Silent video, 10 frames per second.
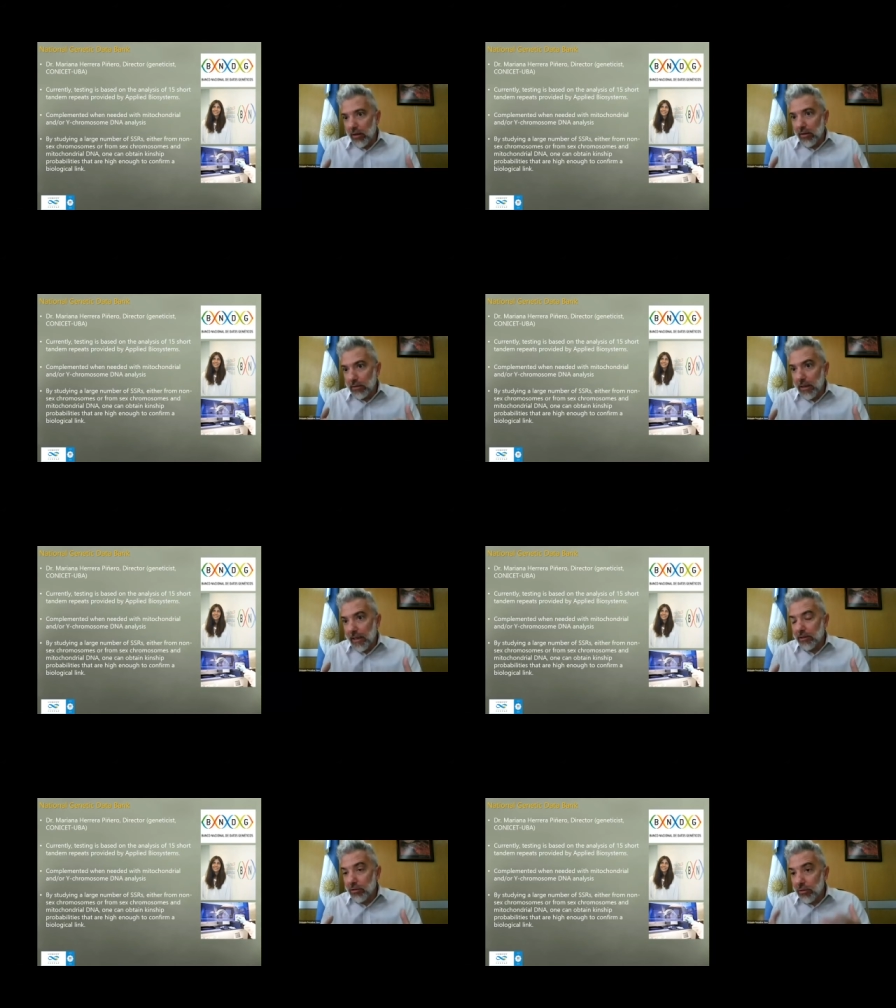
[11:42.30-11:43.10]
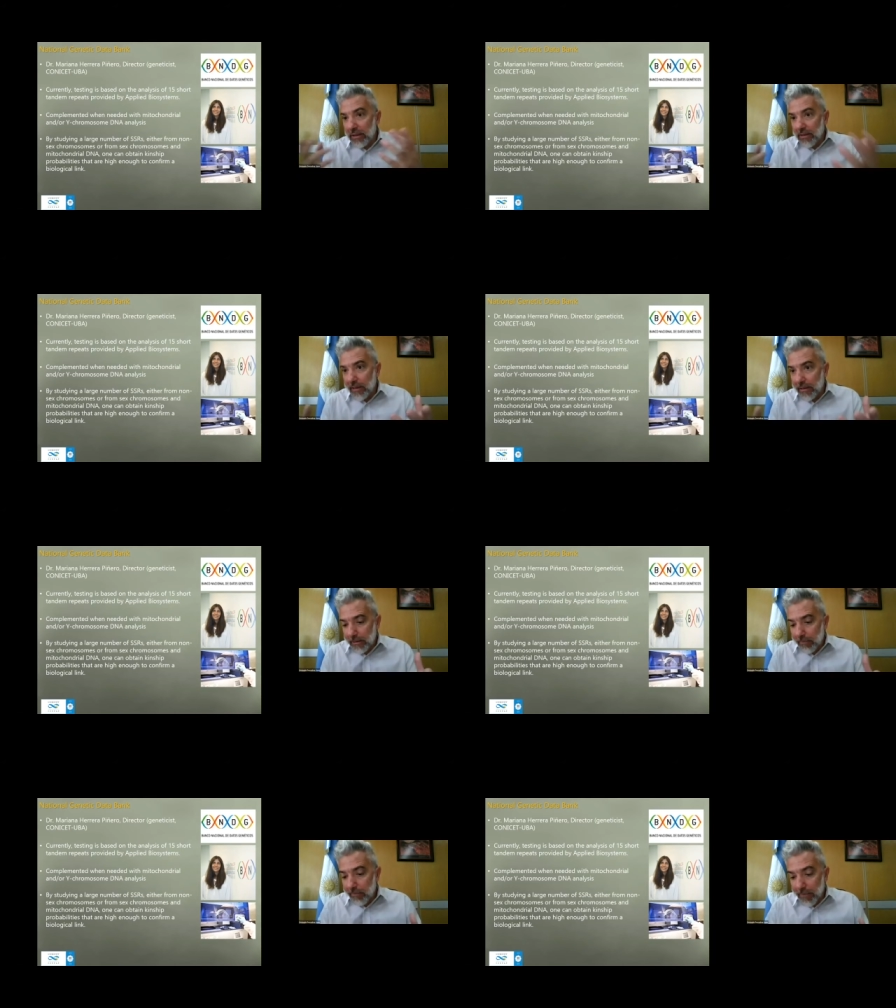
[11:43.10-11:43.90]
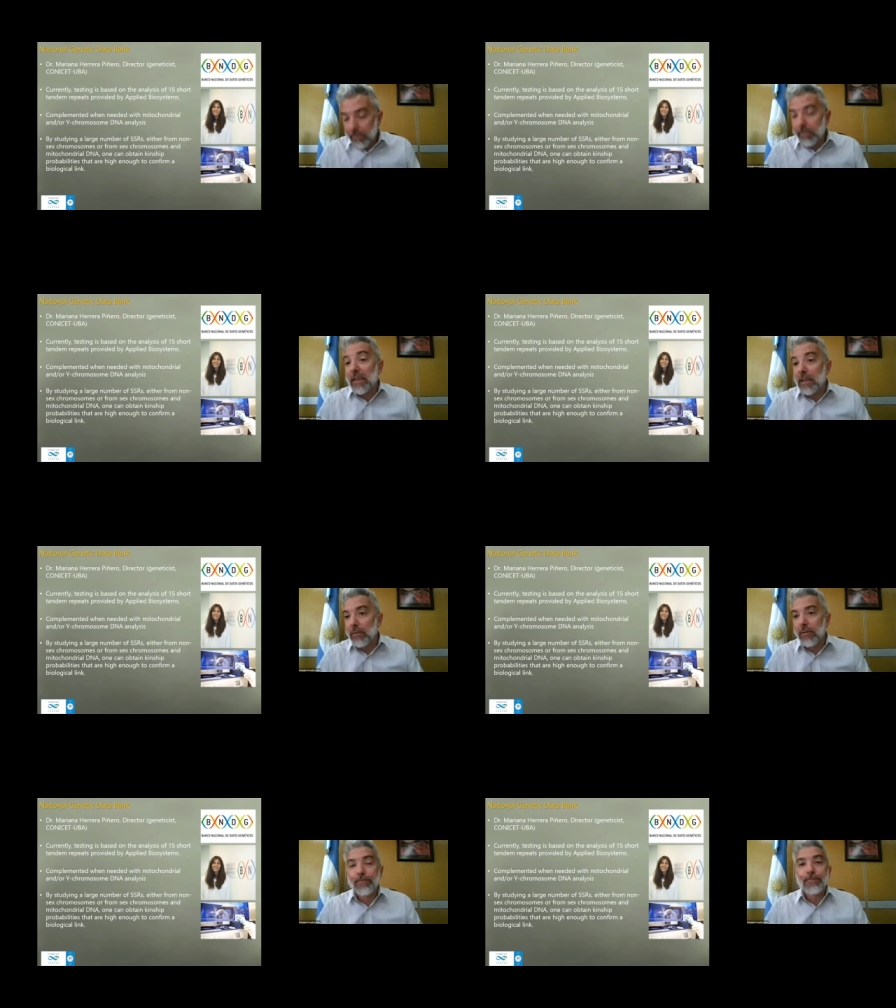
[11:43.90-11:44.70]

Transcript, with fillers: on a judiciary perspective,